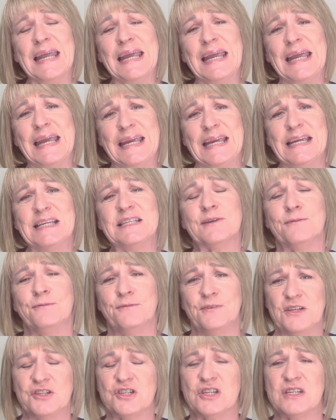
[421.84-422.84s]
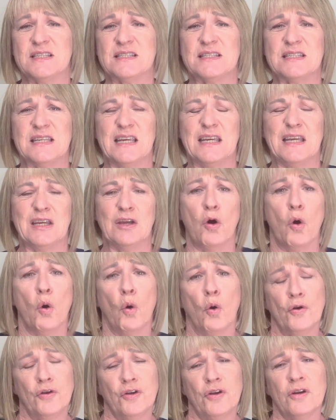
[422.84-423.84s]
E deficiency
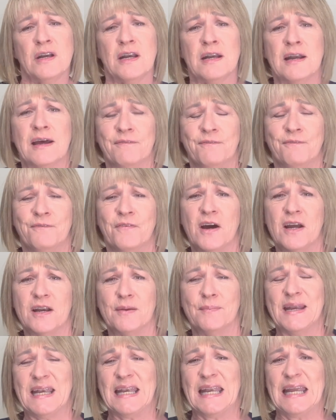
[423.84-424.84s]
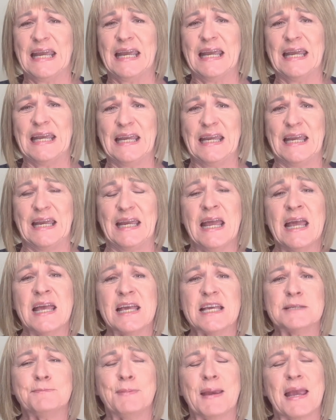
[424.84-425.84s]
or not enough vitamin E
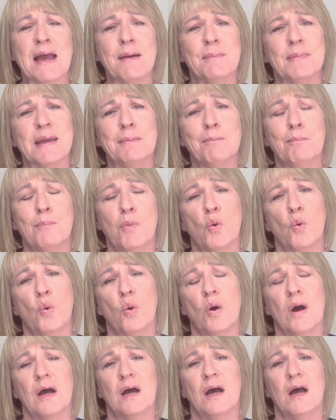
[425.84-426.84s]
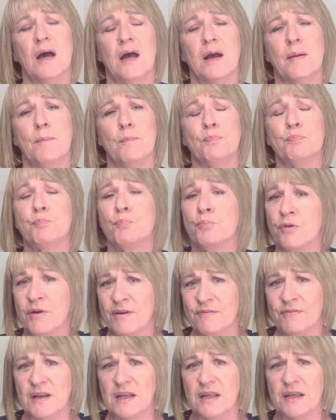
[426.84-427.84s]
is becoming more
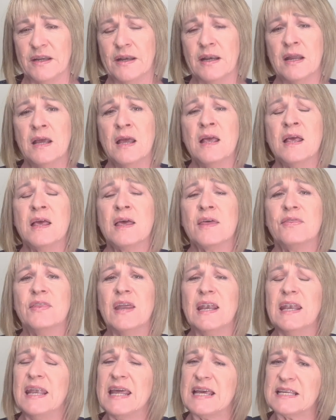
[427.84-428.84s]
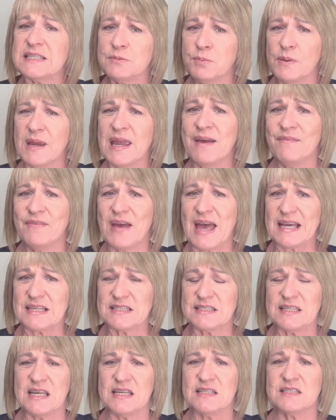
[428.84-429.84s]
prevalent the less we have
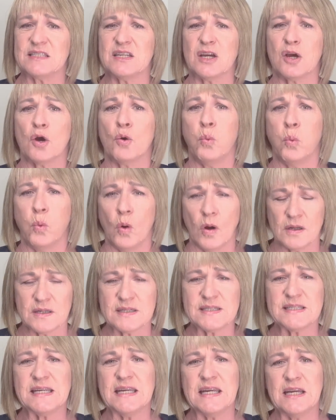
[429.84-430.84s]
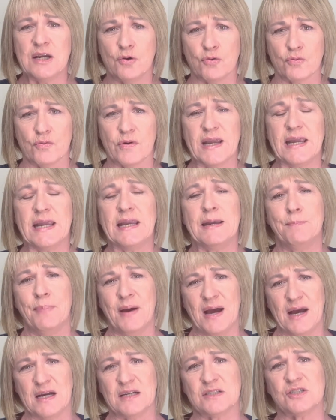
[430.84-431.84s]
access to quality green
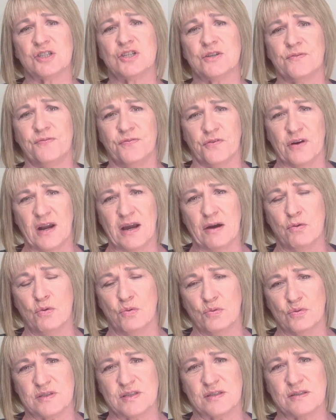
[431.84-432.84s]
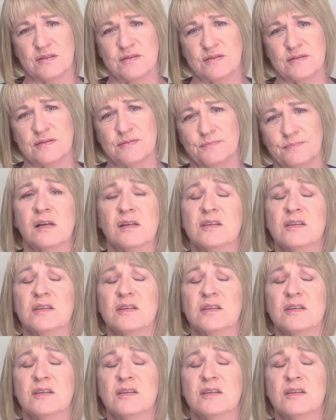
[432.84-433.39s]
pasture for our horses.